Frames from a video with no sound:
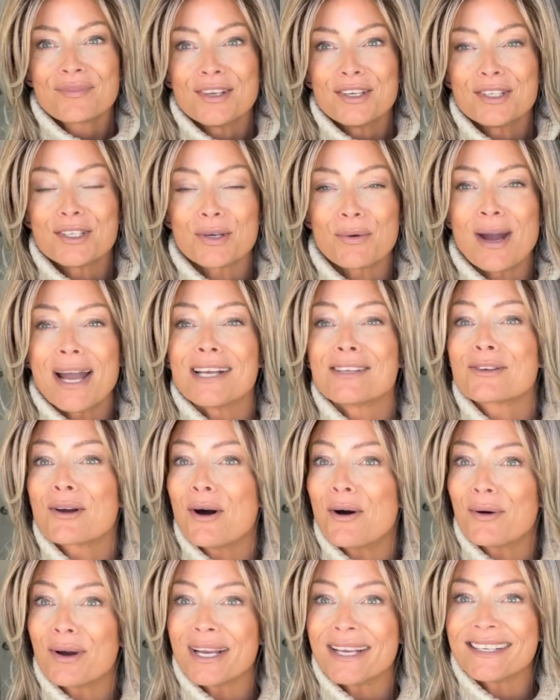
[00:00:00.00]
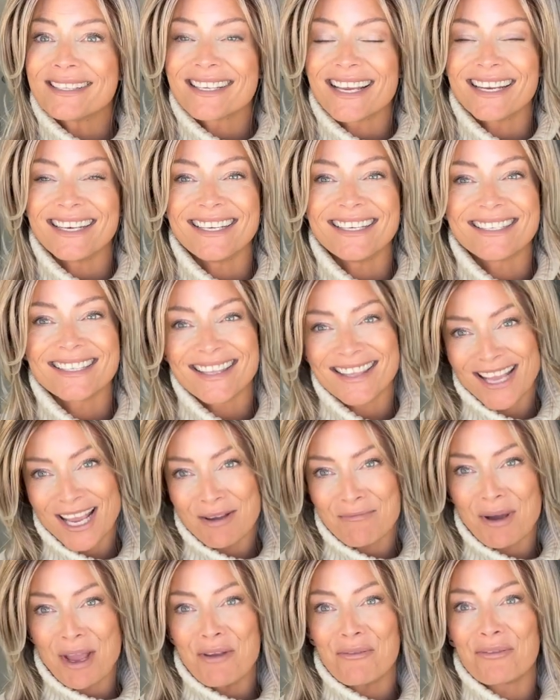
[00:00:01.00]
So as always, I need to
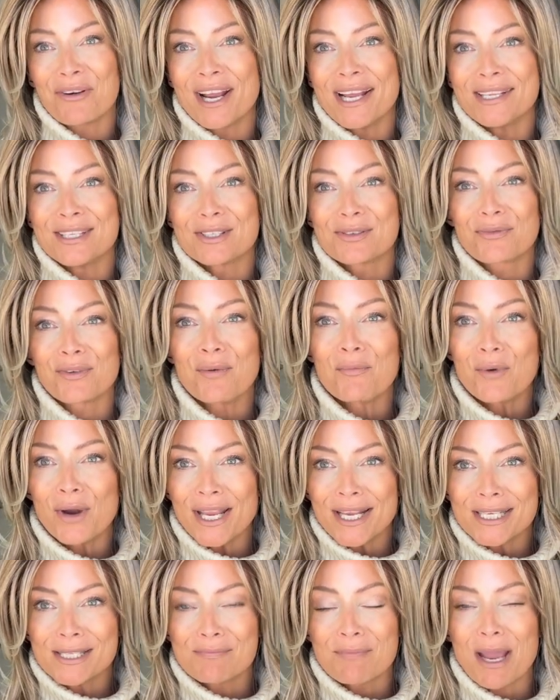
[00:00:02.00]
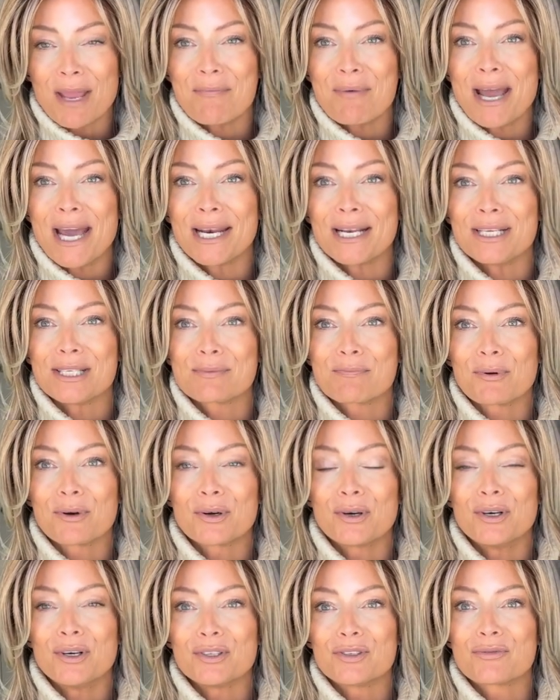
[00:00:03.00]
thank my friends from Wigs by Patti's
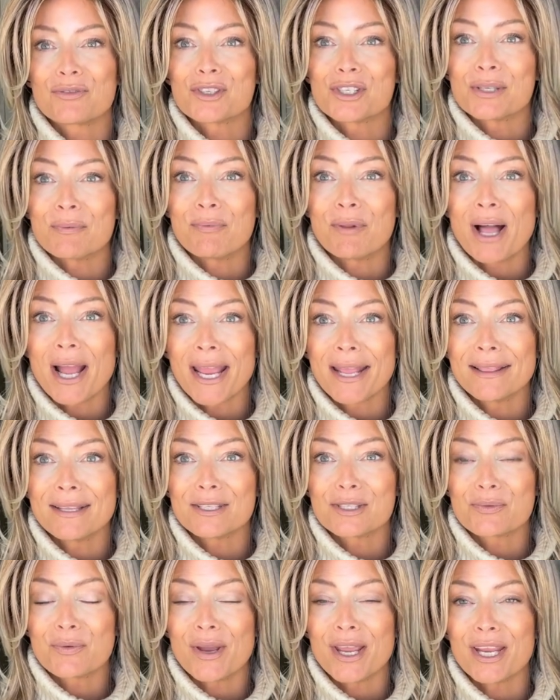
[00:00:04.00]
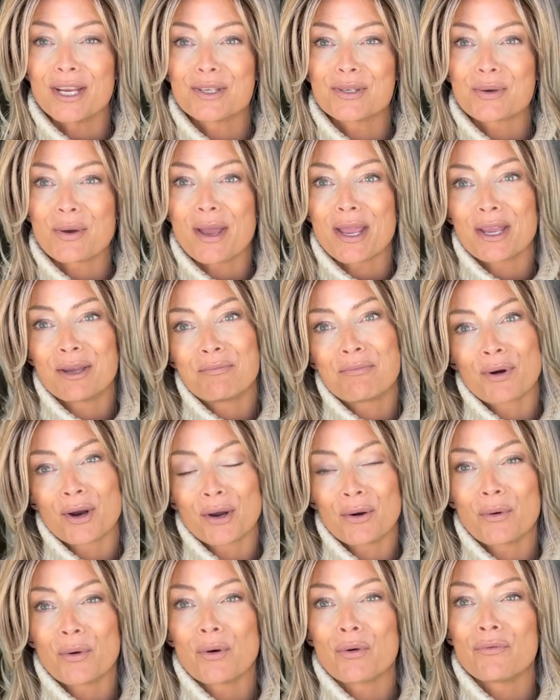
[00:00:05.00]
Pearls for supplying this wig so I could
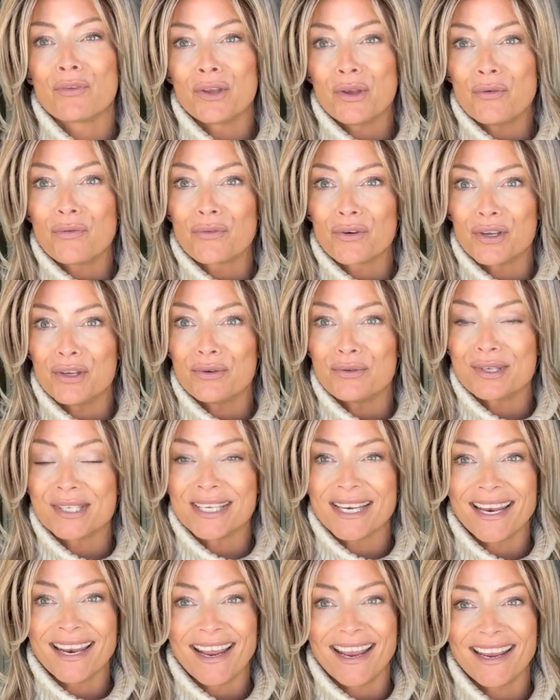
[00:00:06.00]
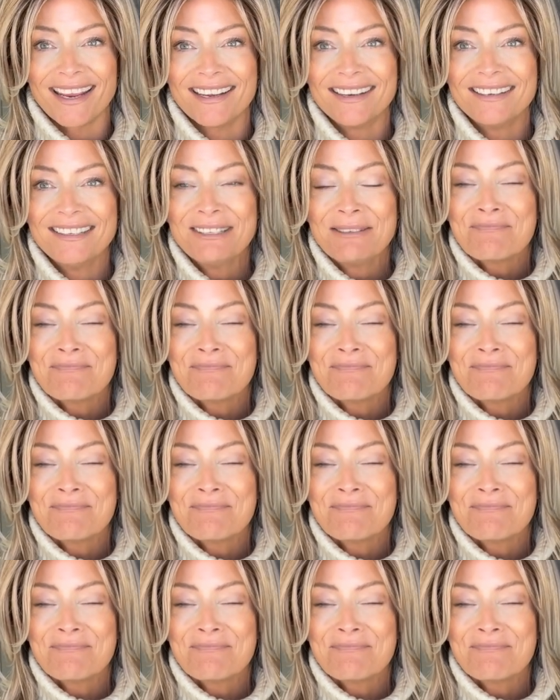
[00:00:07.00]
bring a review for you today.